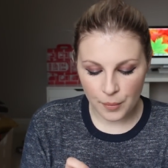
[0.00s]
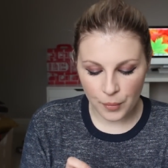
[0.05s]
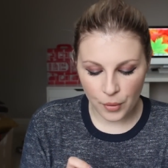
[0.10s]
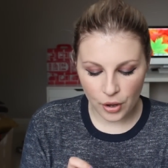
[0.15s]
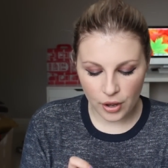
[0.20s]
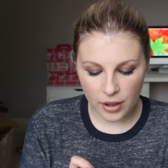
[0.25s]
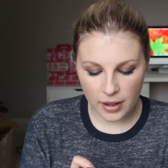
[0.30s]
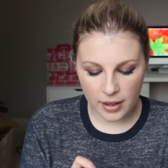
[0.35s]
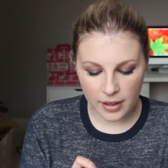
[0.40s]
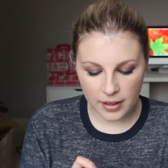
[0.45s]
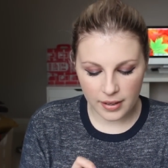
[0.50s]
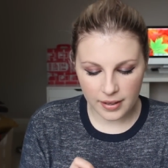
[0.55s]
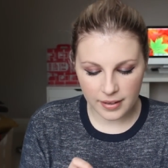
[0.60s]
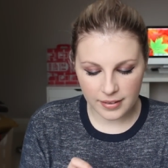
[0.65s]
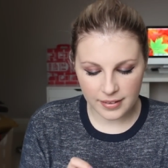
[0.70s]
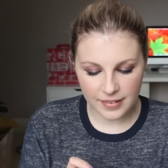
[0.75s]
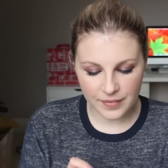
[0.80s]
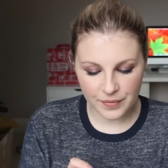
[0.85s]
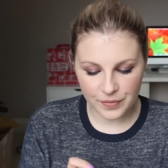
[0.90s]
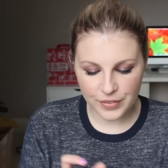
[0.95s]
but
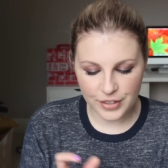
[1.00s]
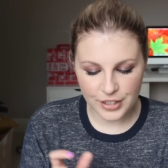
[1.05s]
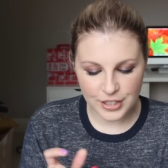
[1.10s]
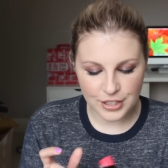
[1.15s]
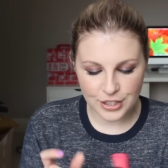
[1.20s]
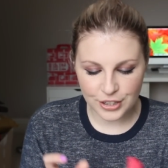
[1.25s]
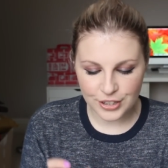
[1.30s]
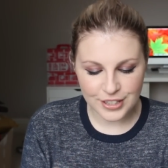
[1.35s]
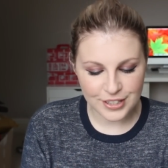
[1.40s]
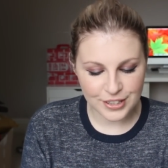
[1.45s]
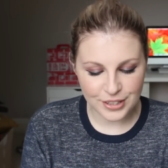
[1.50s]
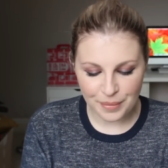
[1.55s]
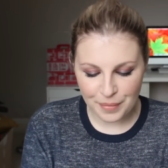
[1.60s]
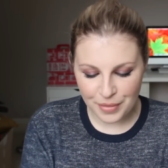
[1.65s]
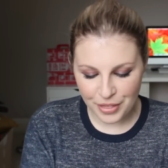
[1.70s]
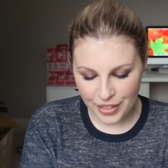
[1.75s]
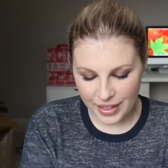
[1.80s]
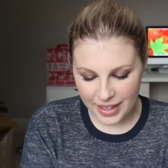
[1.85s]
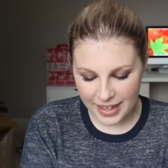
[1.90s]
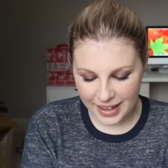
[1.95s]
there's just
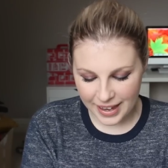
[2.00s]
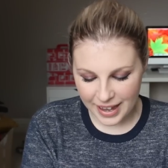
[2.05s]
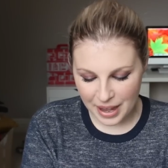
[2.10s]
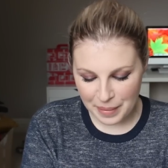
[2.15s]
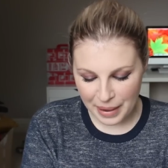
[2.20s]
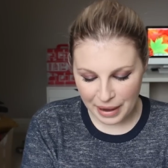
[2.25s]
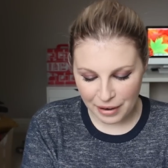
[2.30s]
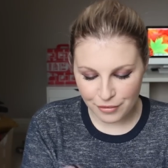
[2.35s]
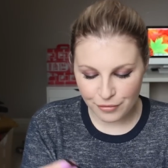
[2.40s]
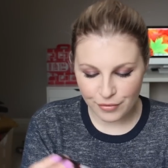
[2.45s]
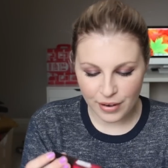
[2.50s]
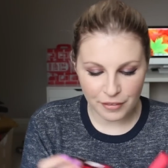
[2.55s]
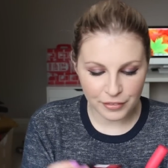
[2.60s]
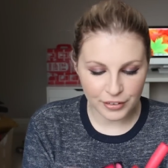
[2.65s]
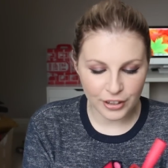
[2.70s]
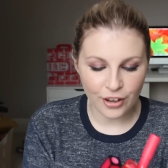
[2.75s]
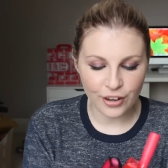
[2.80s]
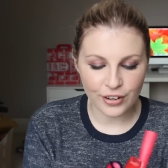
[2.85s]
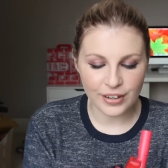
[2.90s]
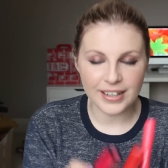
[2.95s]
something about
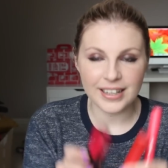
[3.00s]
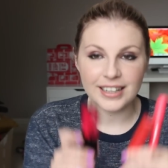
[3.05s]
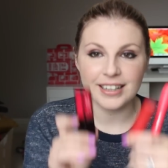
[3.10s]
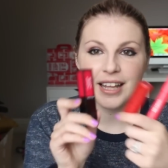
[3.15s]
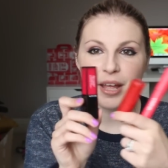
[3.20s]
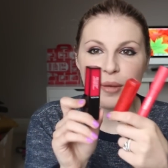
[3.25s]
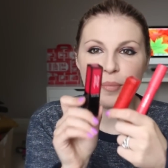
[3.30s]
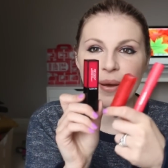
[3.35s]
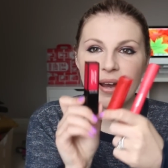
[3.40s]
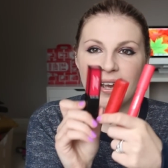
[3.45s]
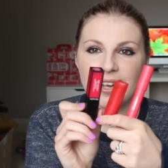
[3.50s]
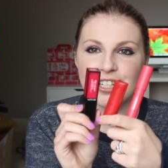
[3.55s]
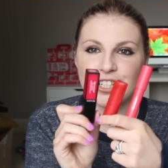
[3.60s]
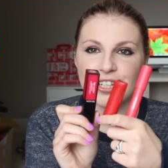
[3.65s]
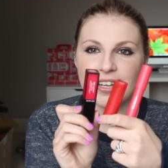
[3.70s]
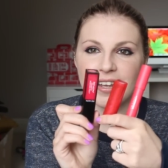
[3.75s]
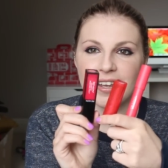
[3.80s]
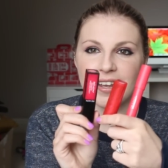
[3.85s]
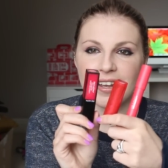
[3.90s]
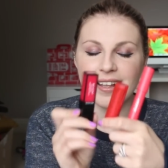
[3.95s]
Revlon lip
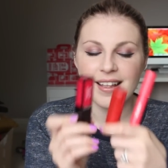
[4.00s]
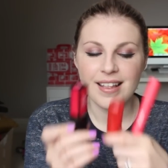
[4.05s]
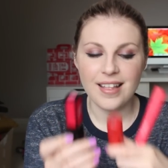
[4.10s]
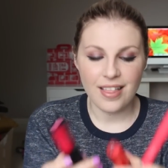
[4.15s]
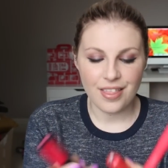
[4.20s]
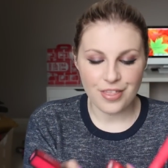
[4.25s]
packaging